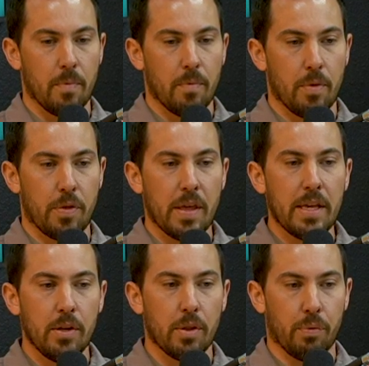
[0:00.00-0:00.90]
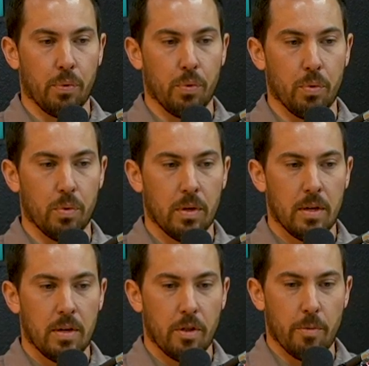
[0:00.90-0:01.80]
thinking through
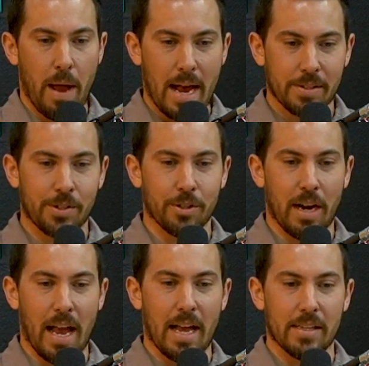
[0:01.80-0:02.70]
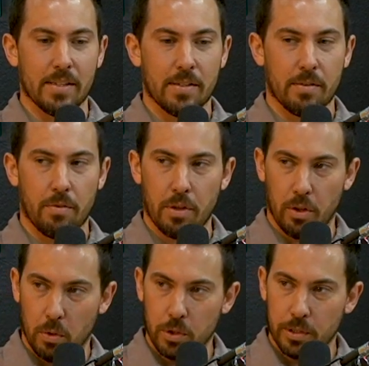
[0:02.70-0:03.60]
the pastor as
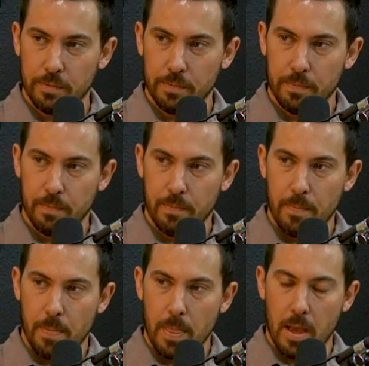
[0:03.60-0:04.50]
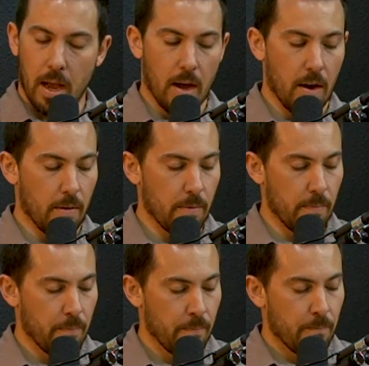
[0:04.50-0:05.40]
theologian.
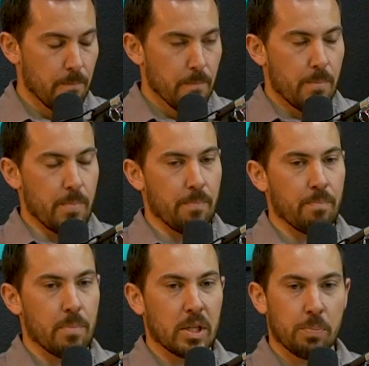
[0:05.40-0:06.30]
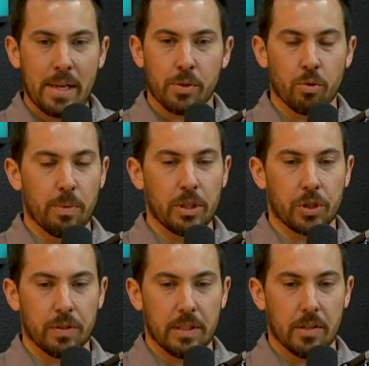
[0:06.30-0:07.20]
Because pastoral
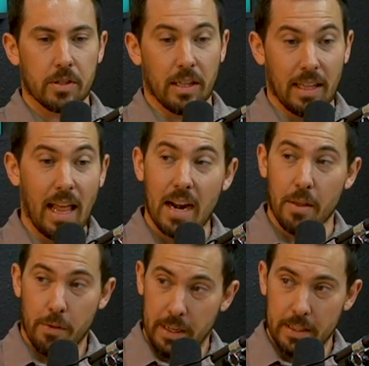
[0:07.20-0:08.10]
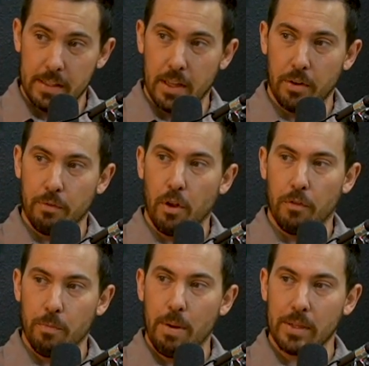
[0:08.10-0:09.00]
ministry, there's a lot of things that are
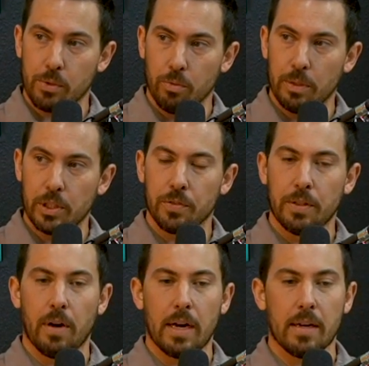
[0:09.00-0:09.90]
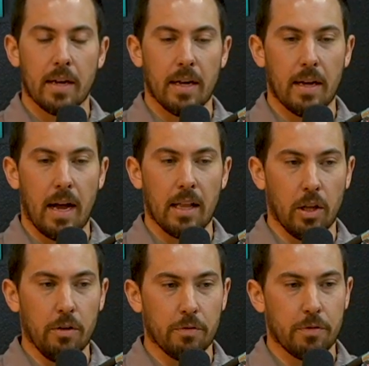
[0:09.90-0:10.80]
involved in pastoral ministry, right? I
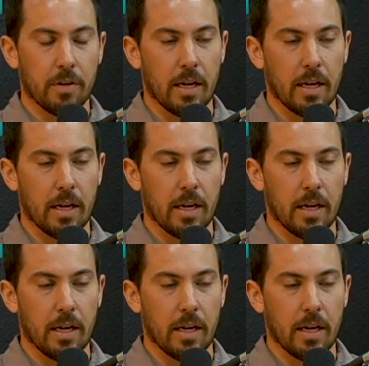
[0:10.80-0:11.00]
love